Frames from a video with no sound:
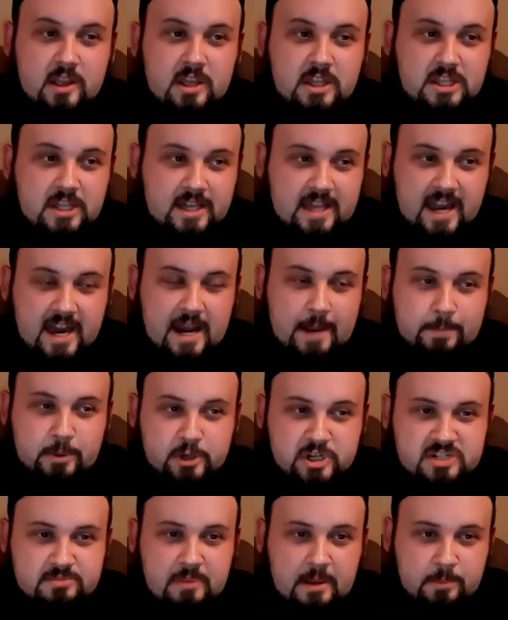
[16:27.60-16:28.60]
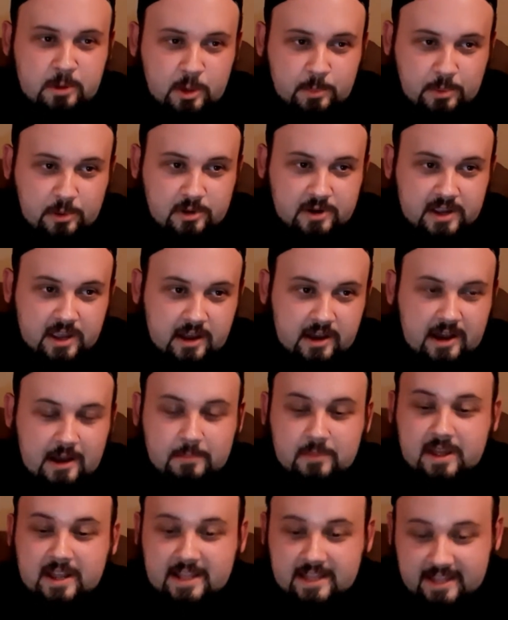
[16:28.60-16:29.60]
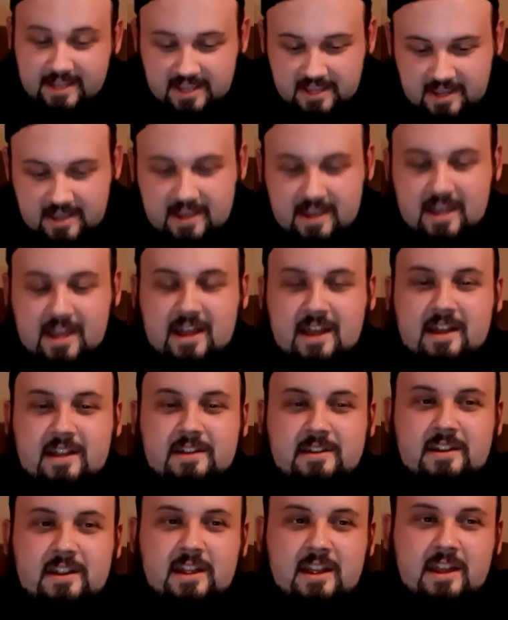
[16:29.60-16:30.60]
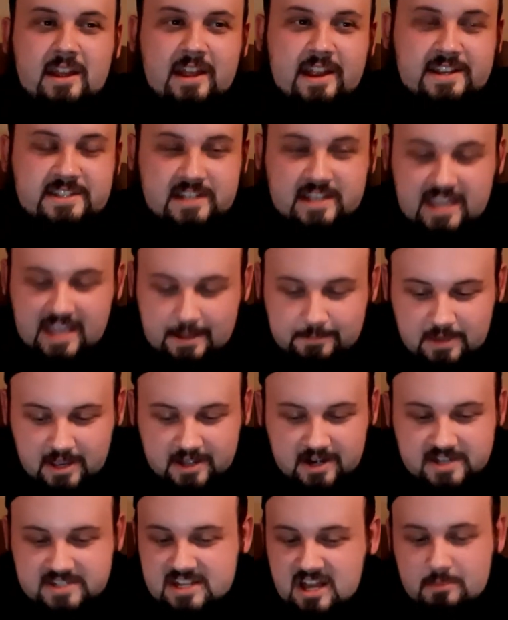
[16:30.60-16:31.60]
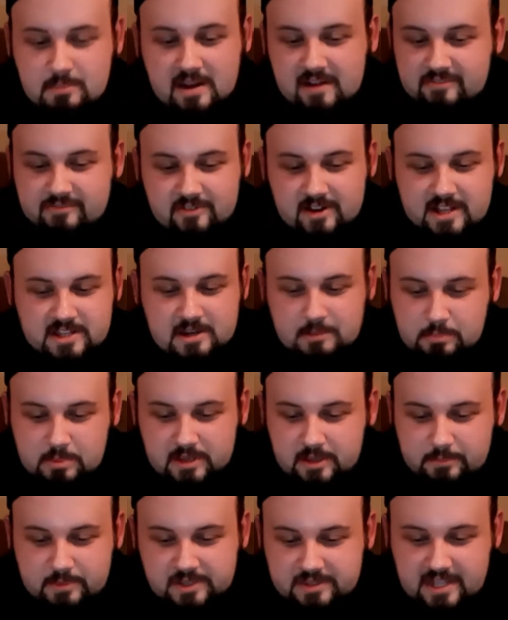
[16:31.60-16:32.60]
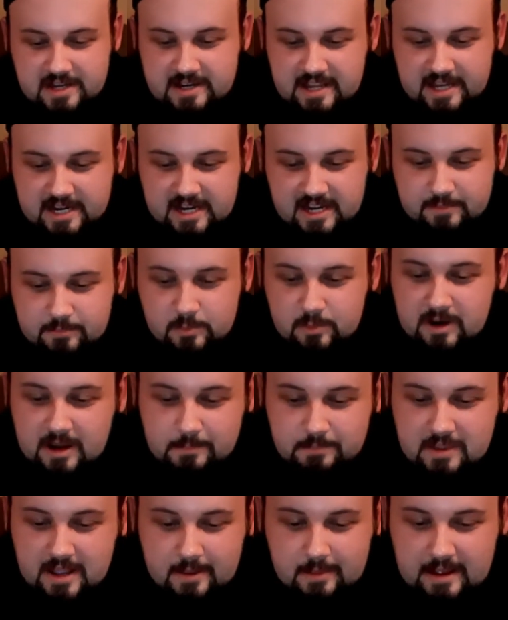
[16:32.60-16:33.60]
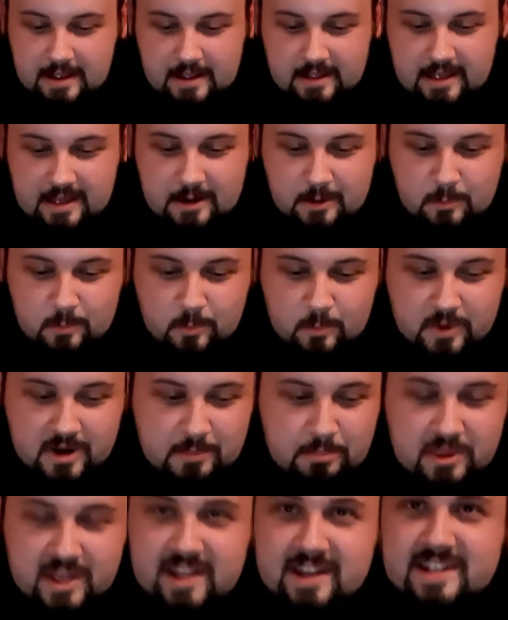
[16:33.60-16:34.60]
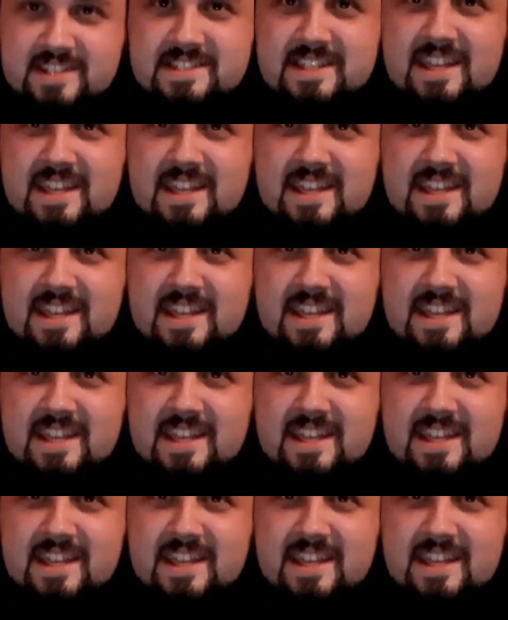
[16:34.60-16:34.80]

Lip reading: you kind of pushed my pooper in. And I'm like, yeah. And he's like, yeah, I'm not going to tell my friend to build that deck anymore. I don't want to play against